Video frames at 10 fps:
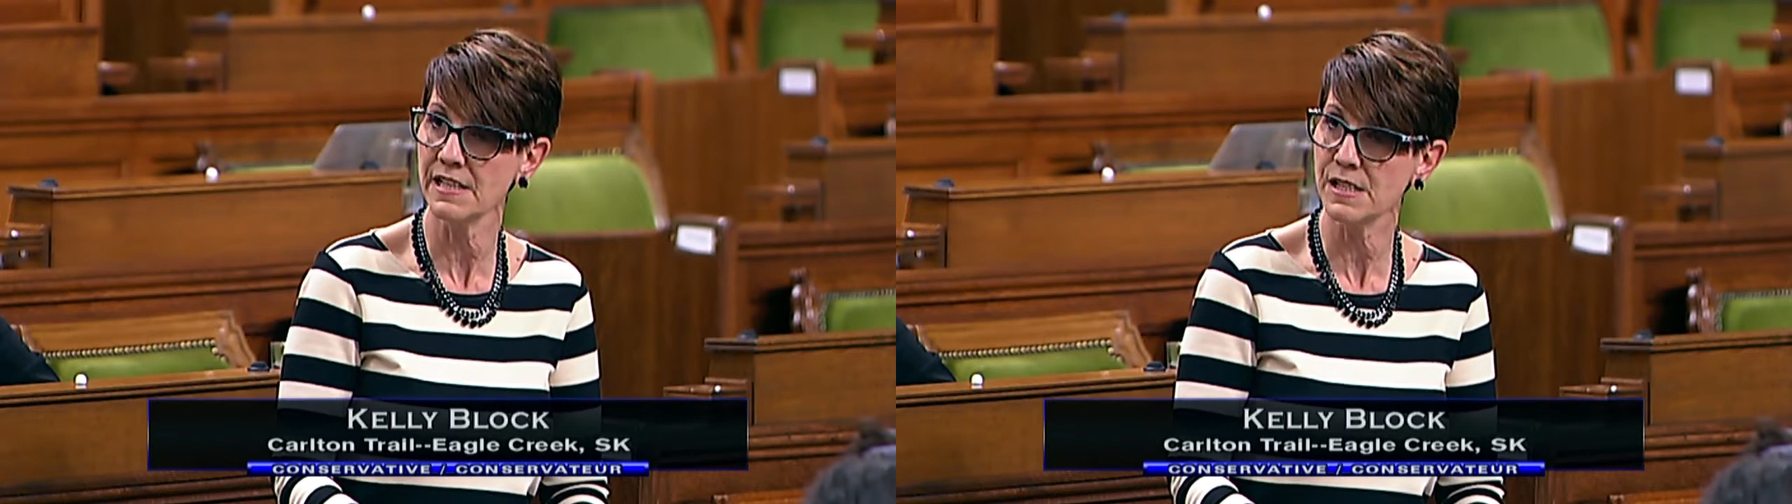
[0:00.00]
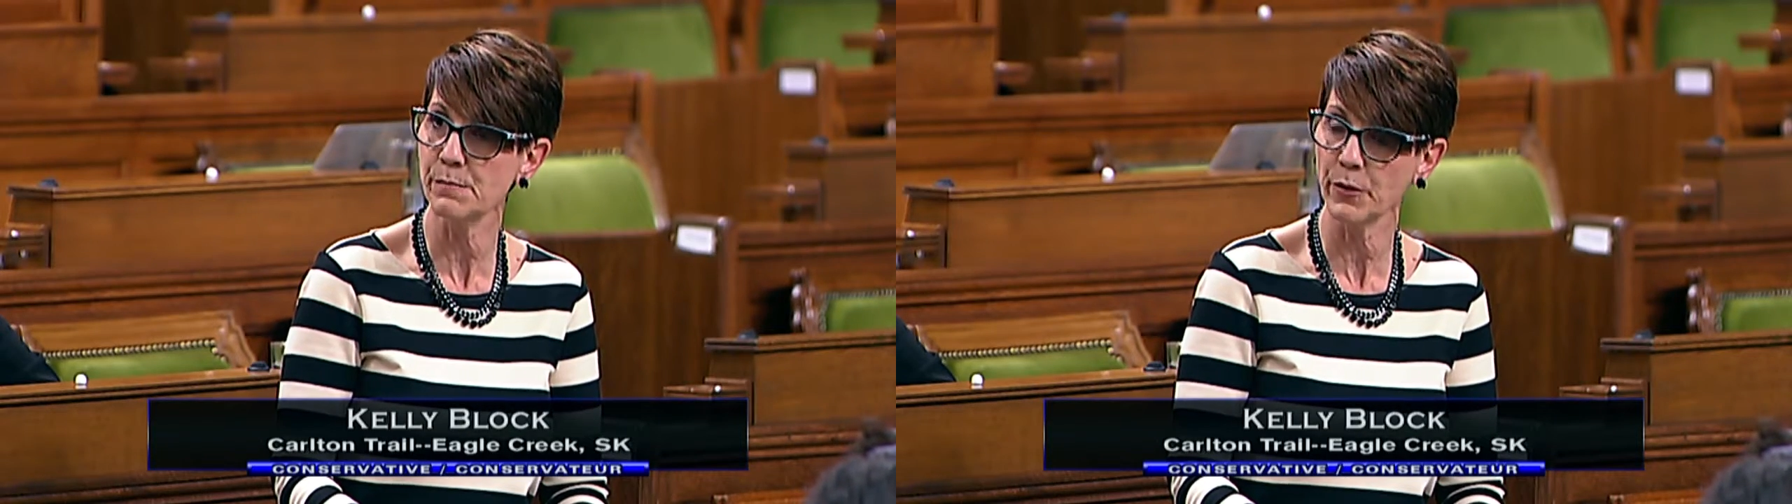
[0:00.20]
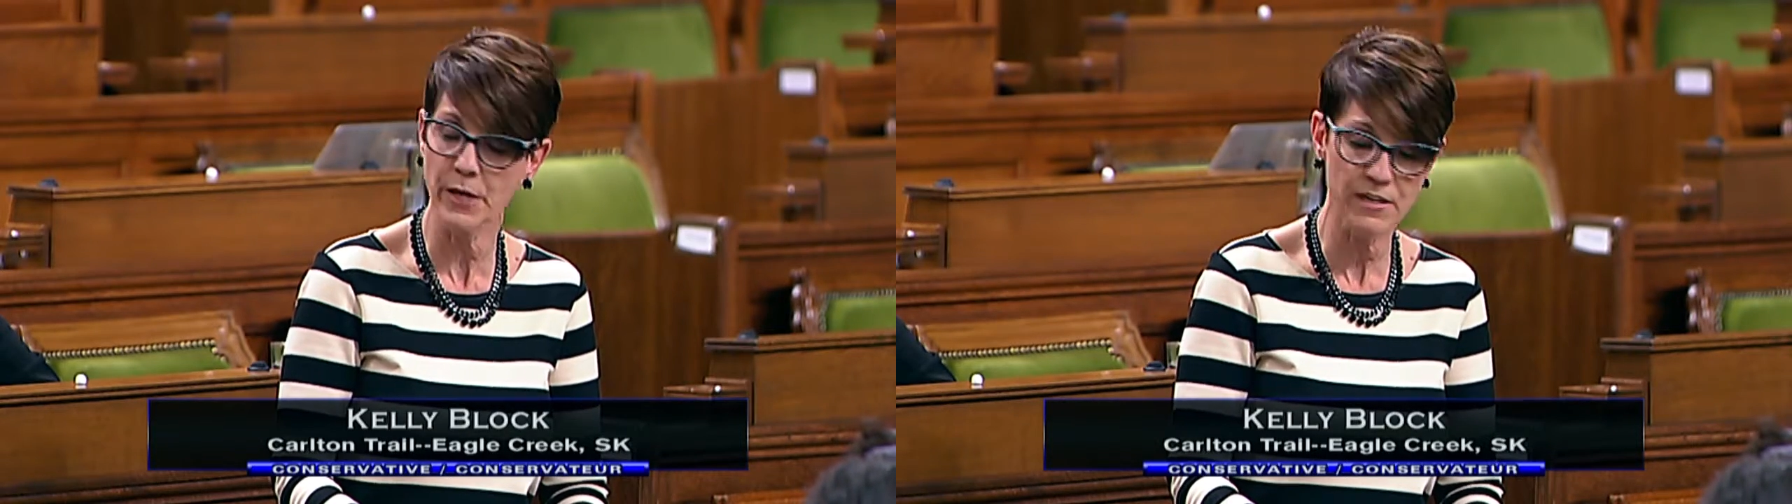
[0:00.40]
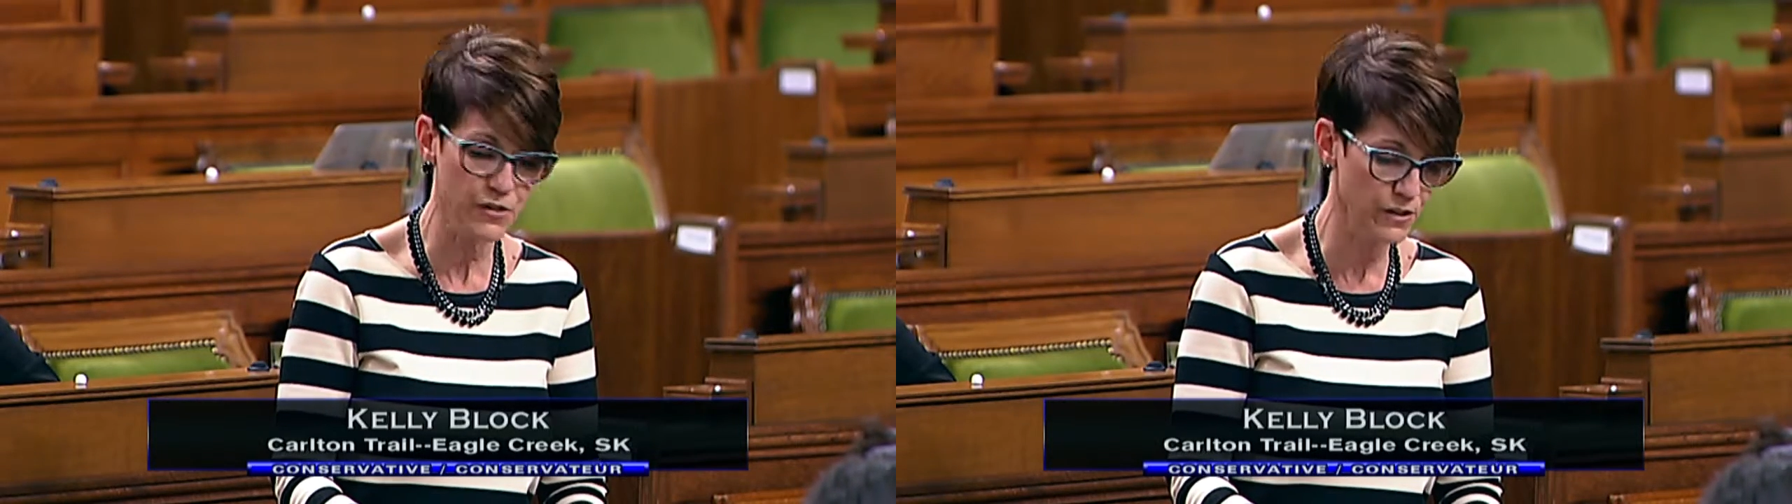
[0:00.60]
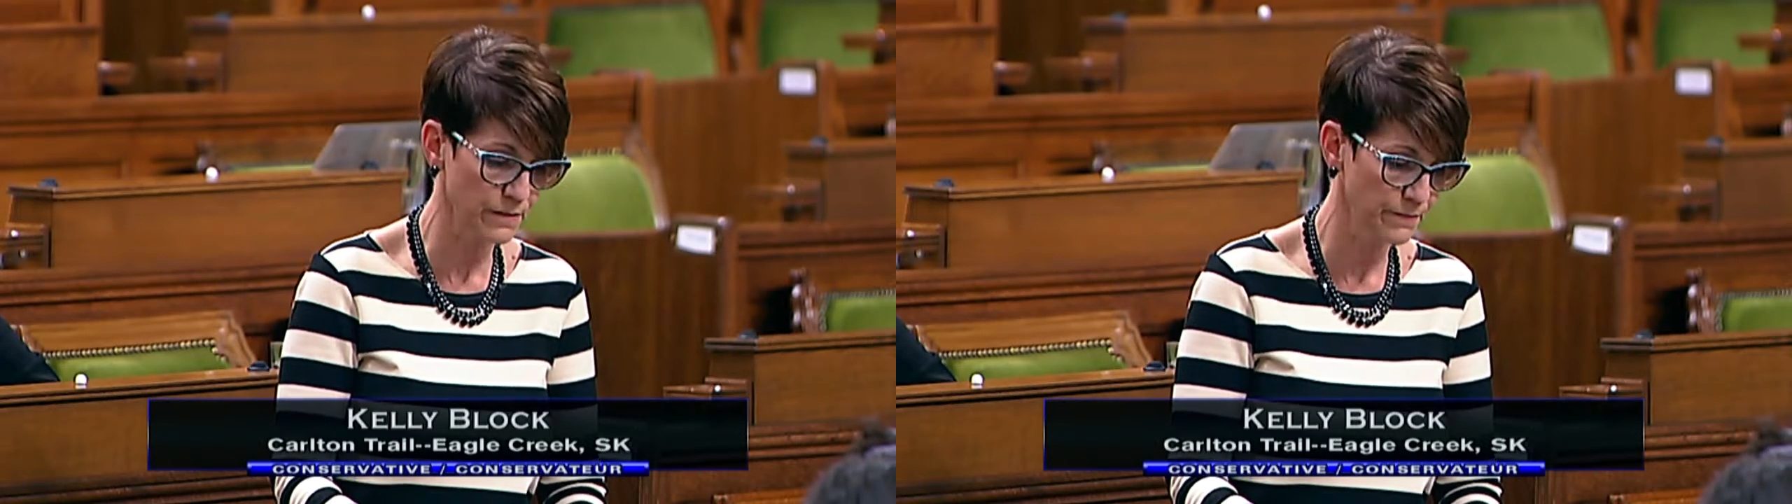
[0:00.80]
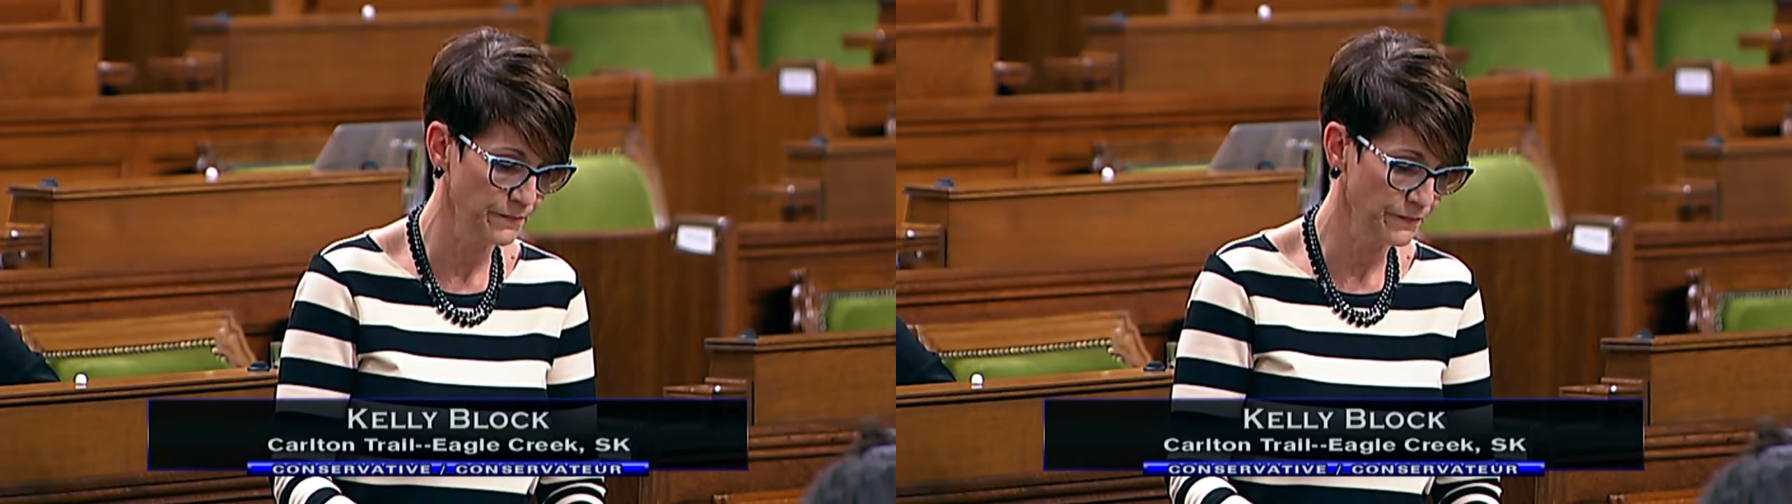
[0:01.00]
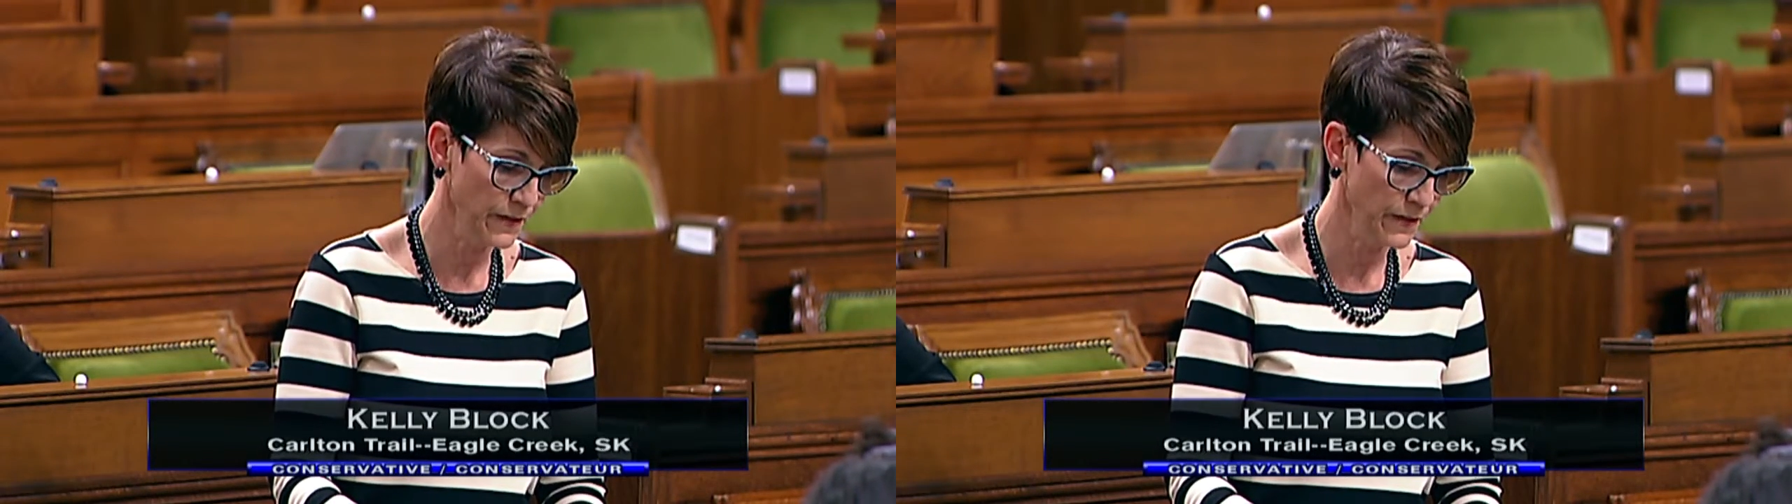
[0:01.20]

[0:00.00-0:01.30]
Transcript: inspiration.